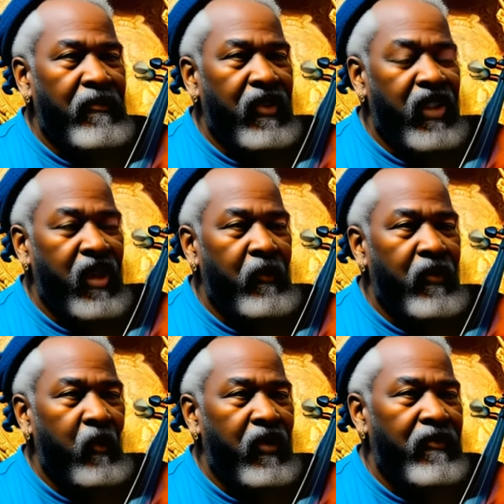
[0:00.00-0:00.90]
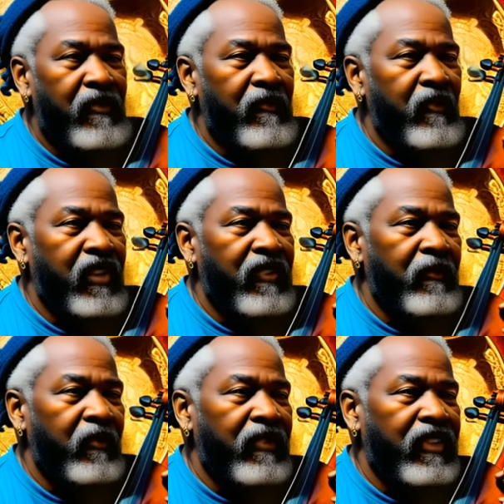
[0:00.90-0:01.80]
She was one of the
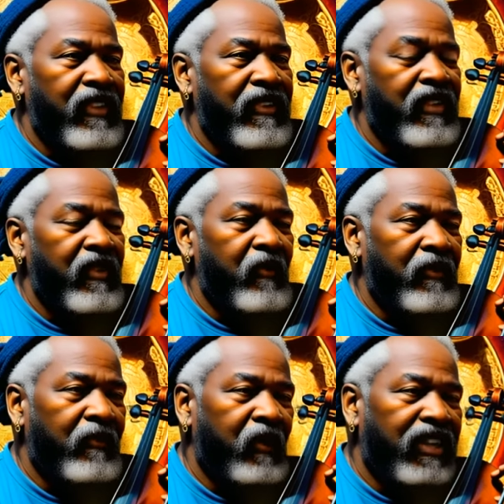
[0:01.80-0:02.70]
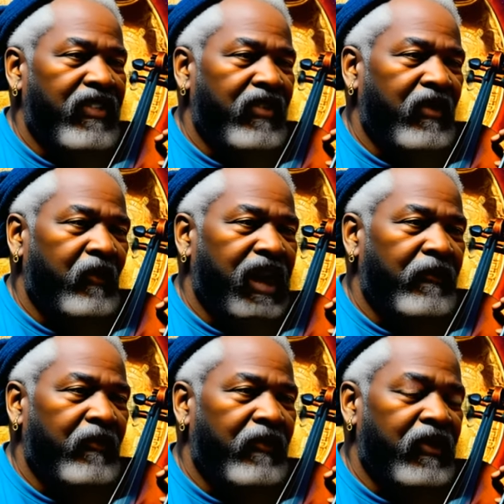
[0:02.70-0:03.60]
first musicians to embrace the
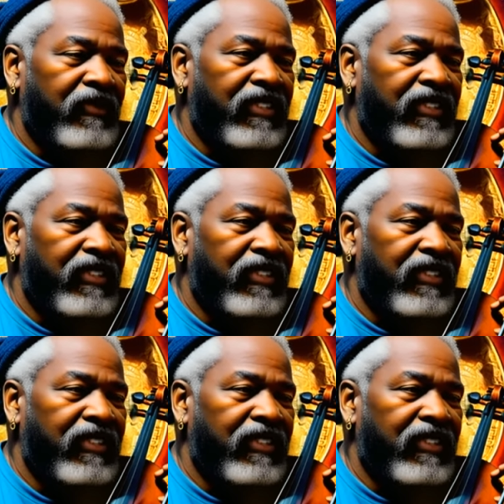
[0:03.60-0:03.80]
gramophone